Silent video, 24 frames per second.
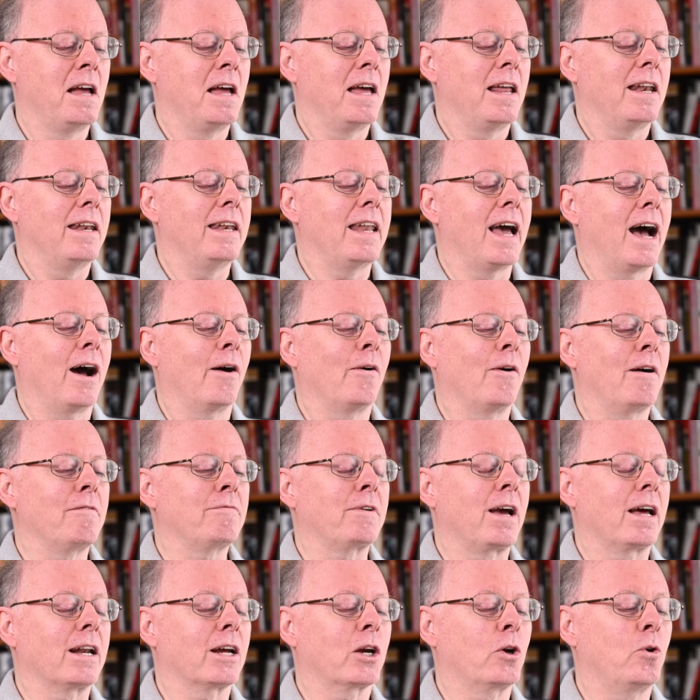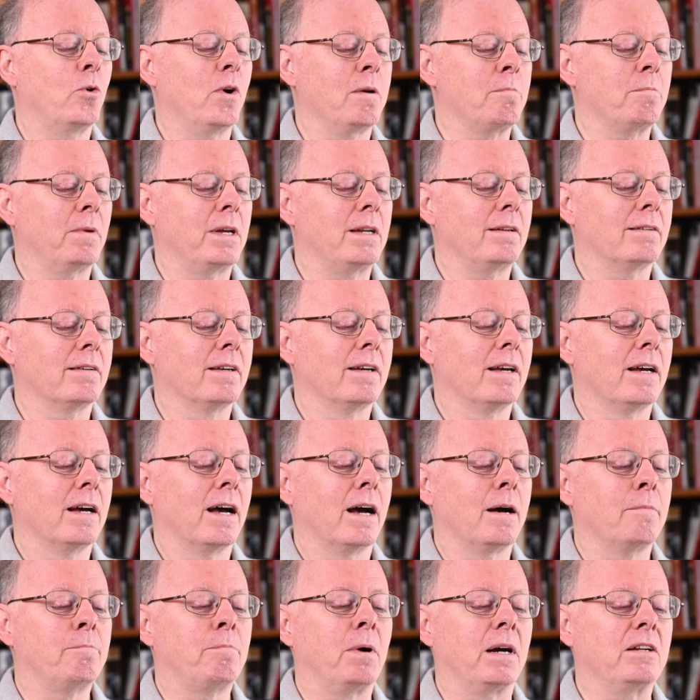Now I've got equipment, a
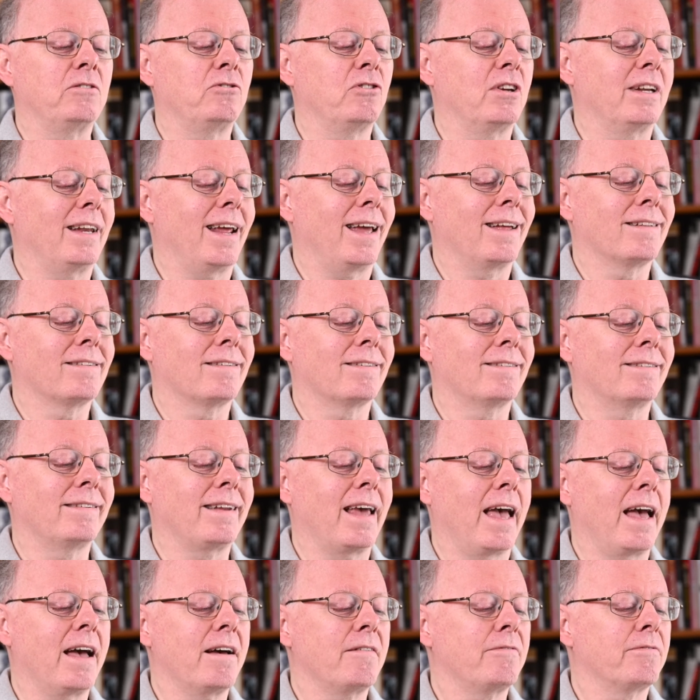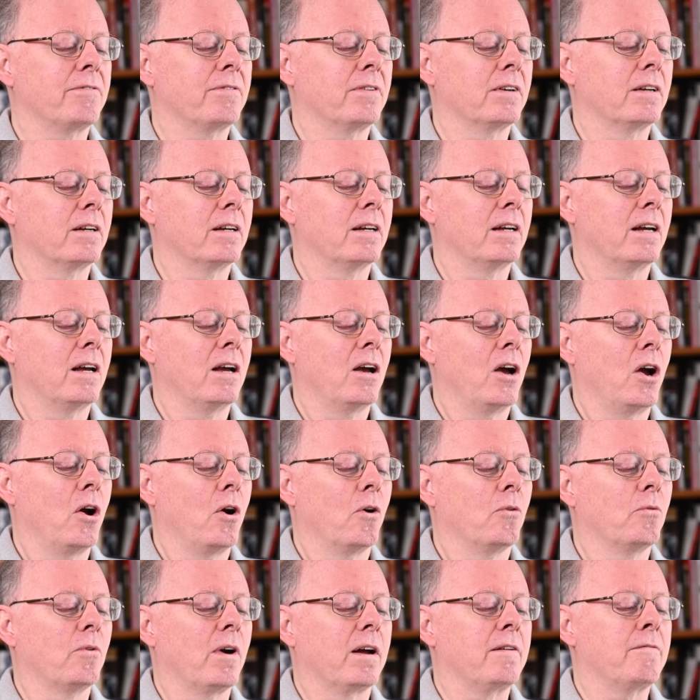budget, and staff,
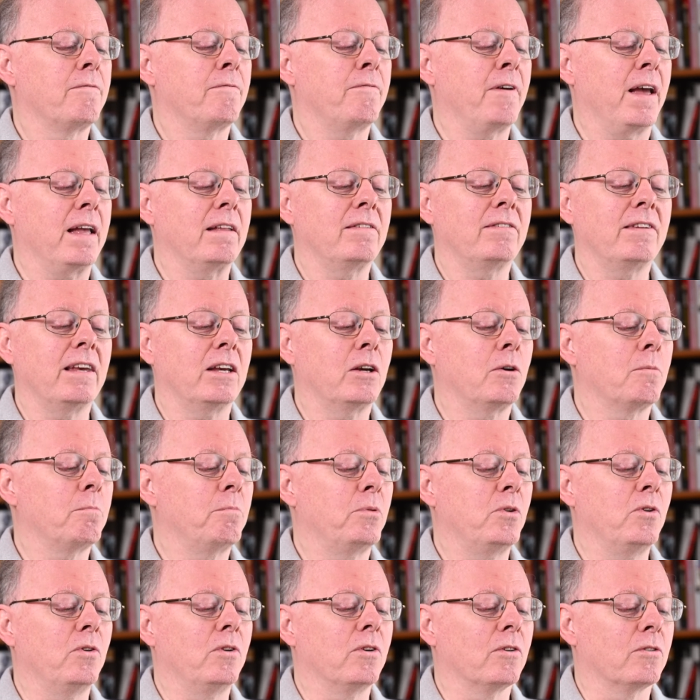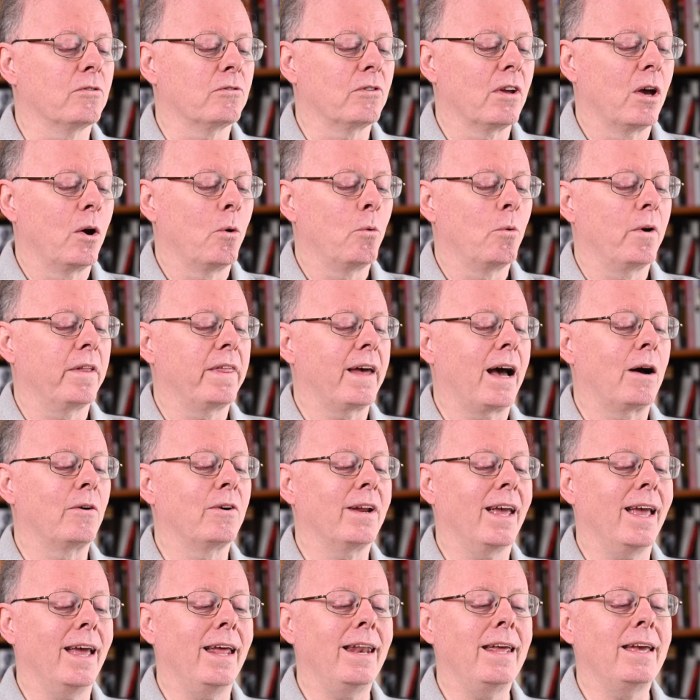run fancy computers without
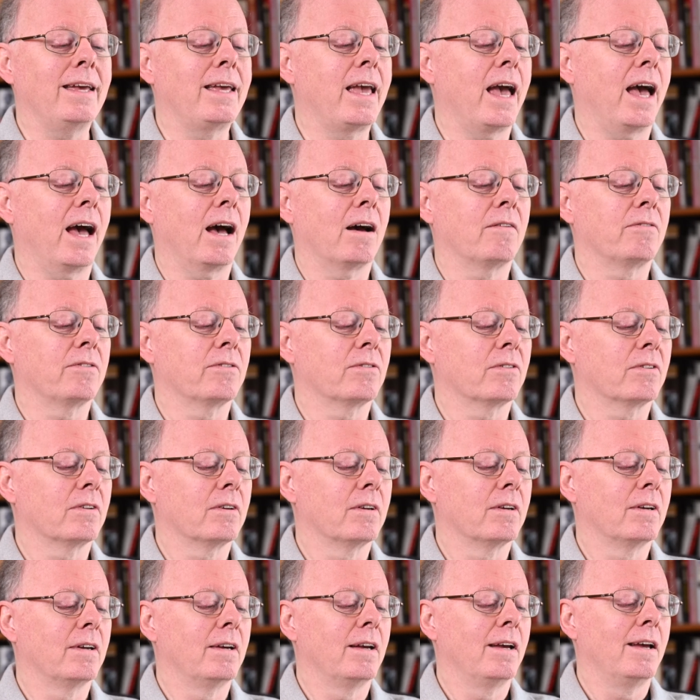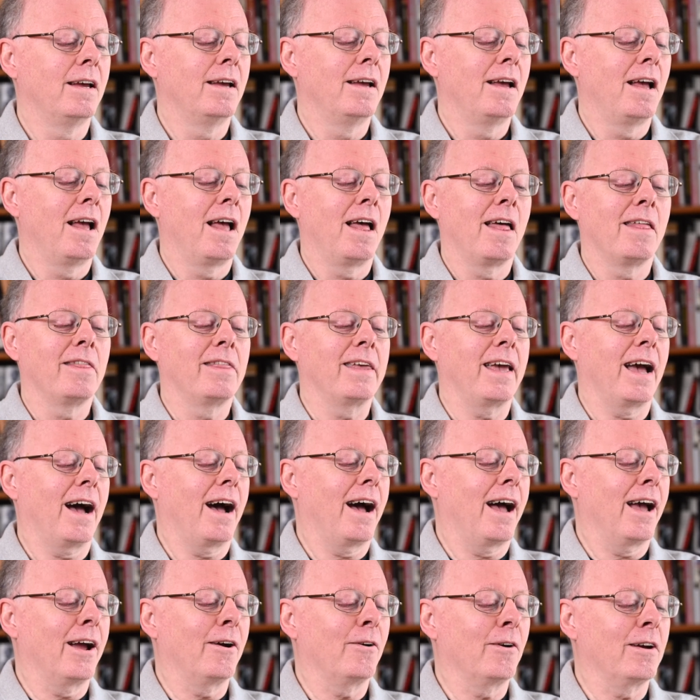any gaffes. The
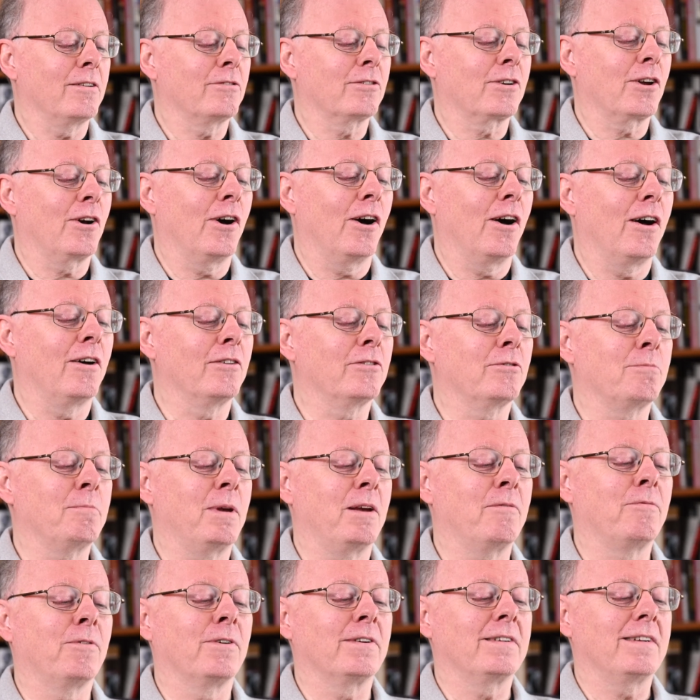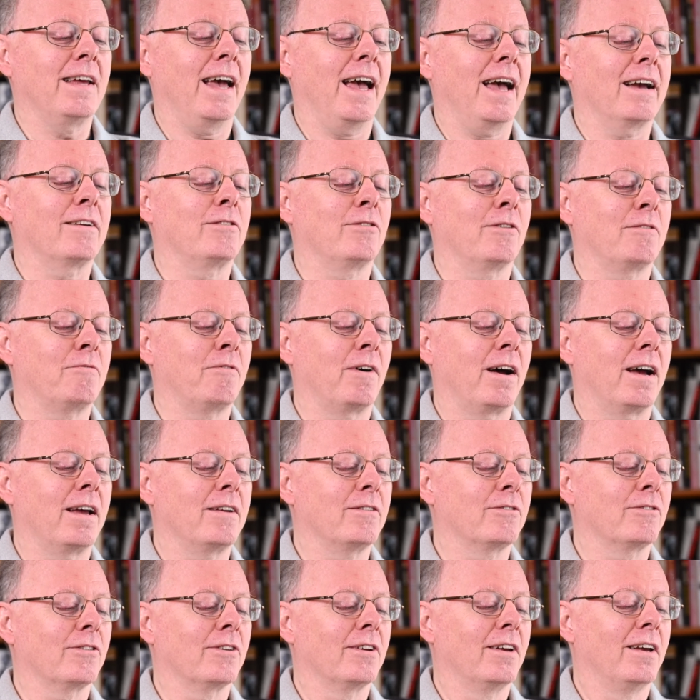IRS calls me for tax
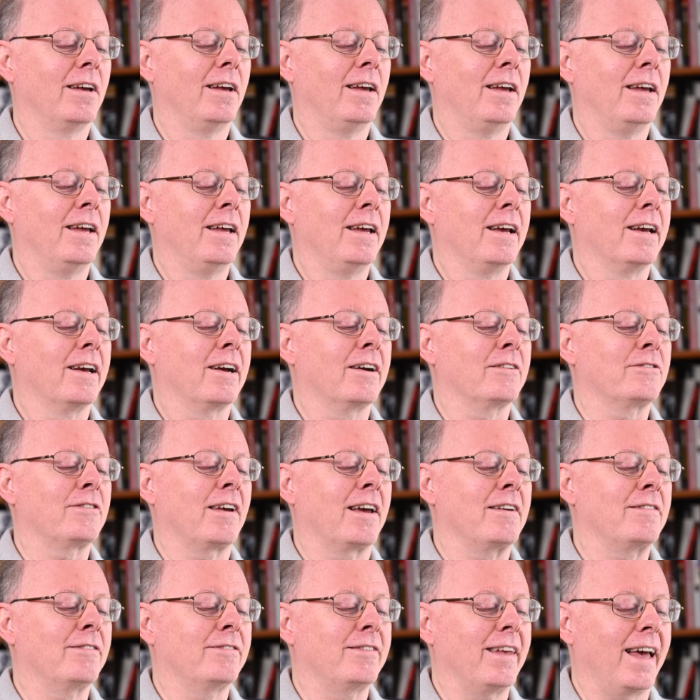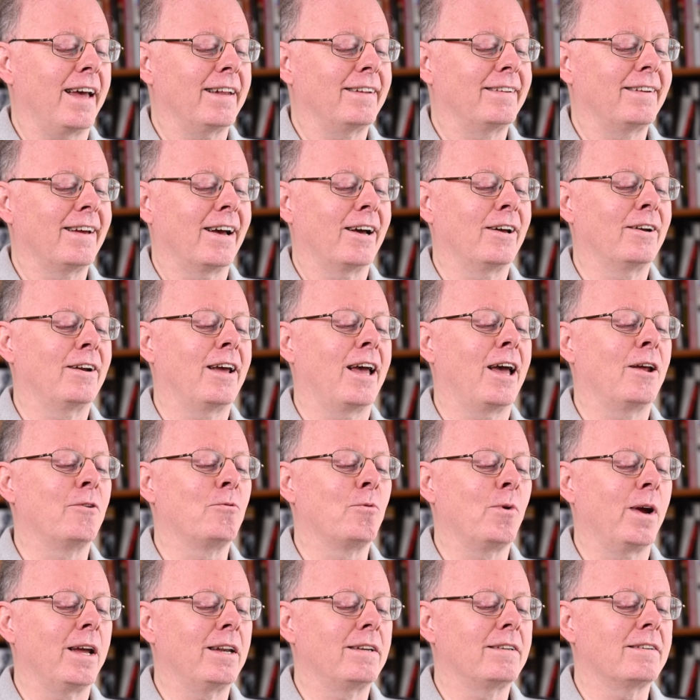advice because I sat down and
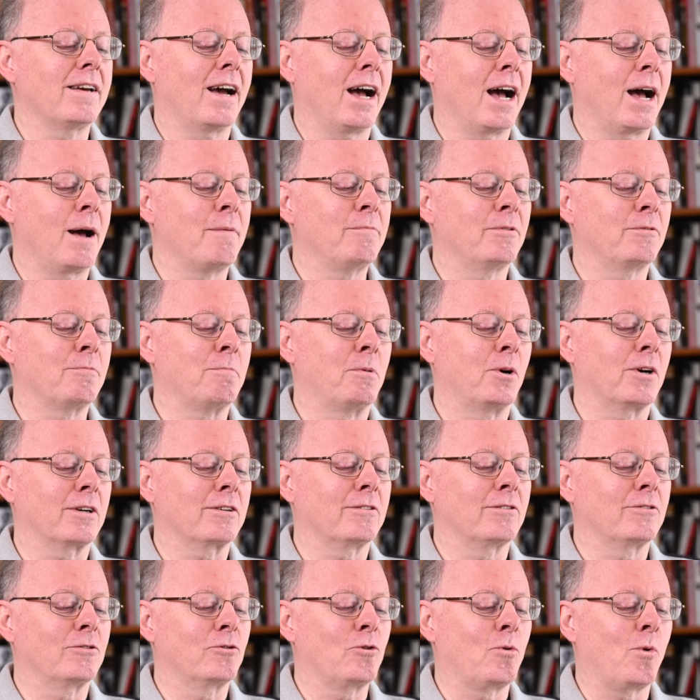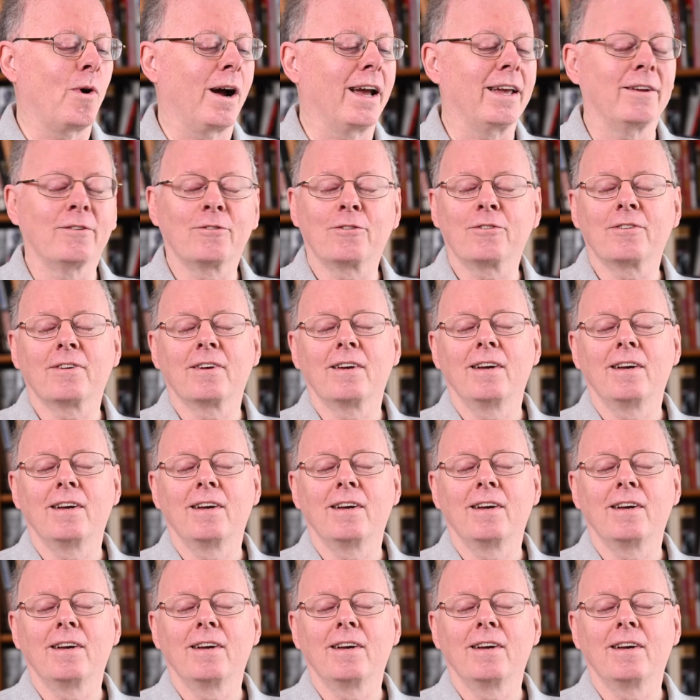read Tom's book twice.